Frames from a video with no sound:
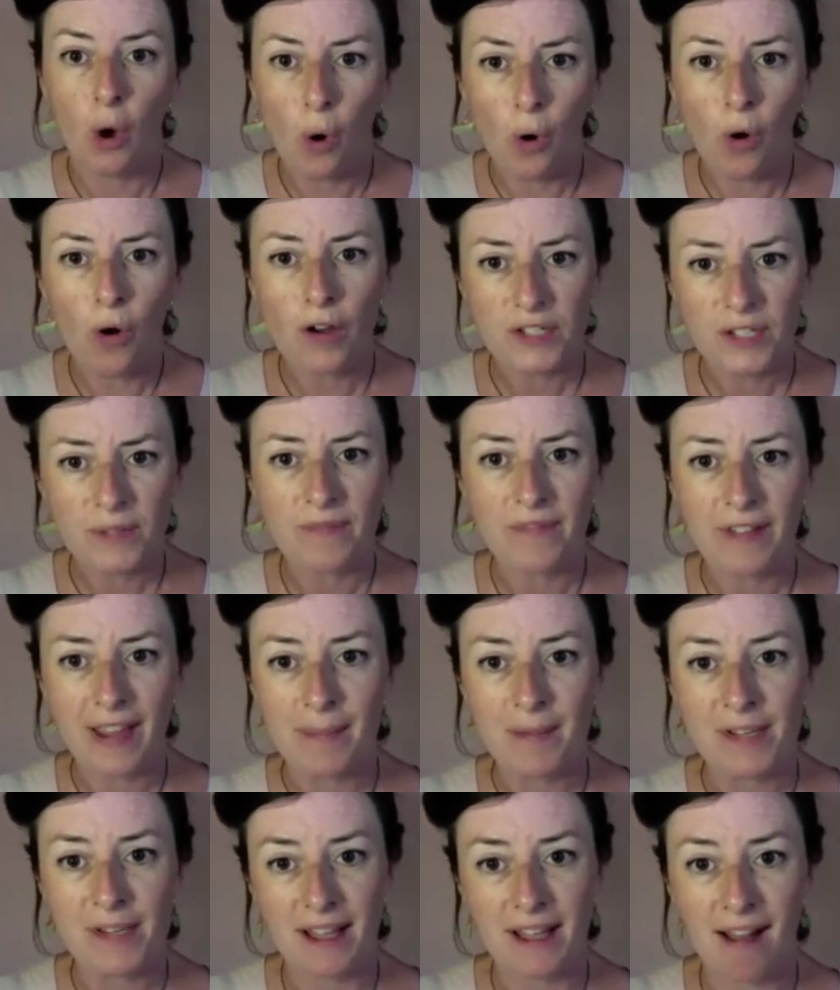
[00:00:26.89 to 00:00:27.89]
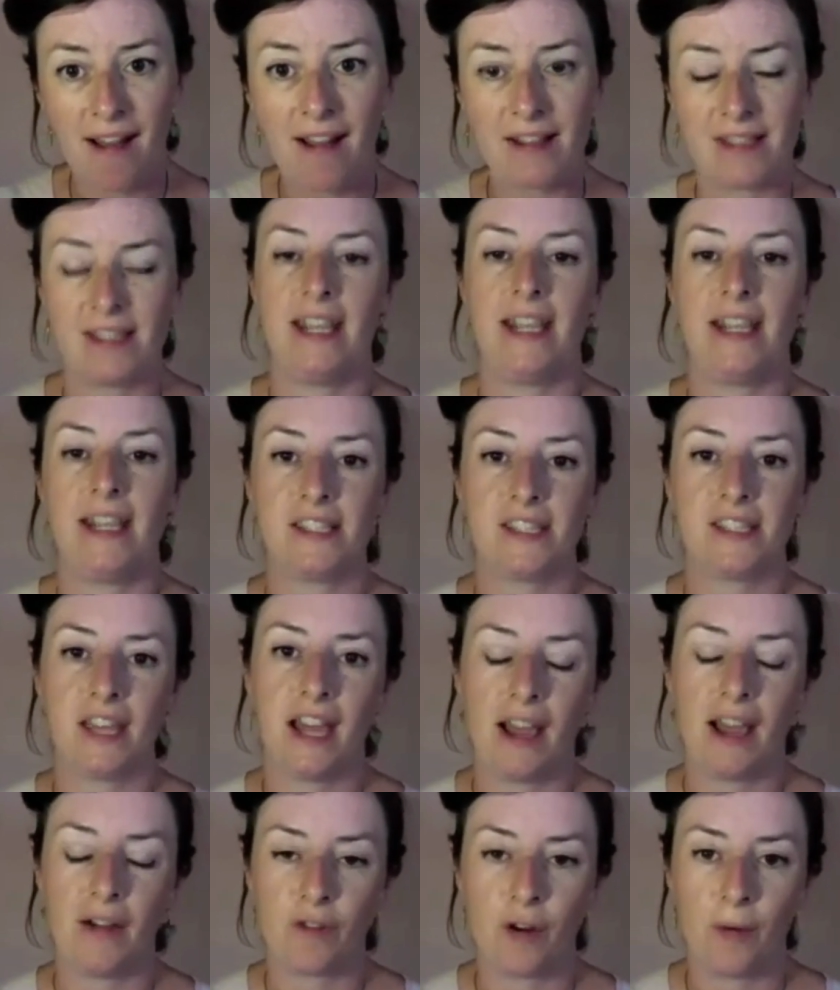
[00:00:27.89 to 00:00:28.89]
or some famous artists
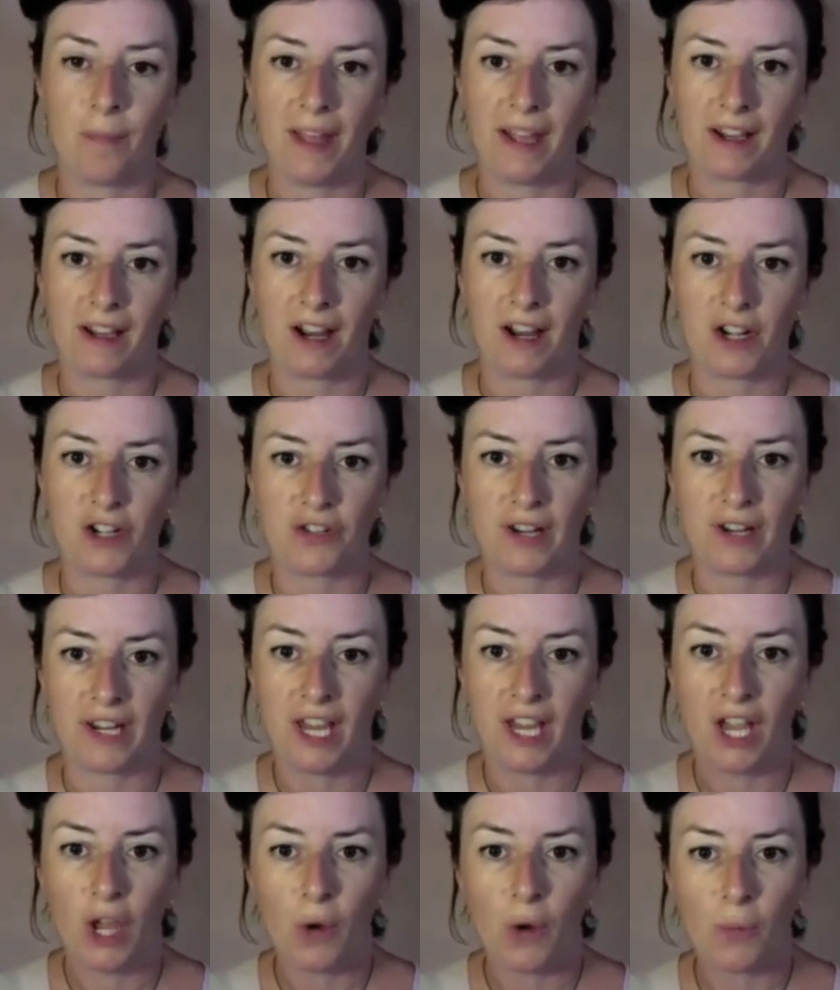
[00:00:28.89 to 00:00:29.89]
that are from that country.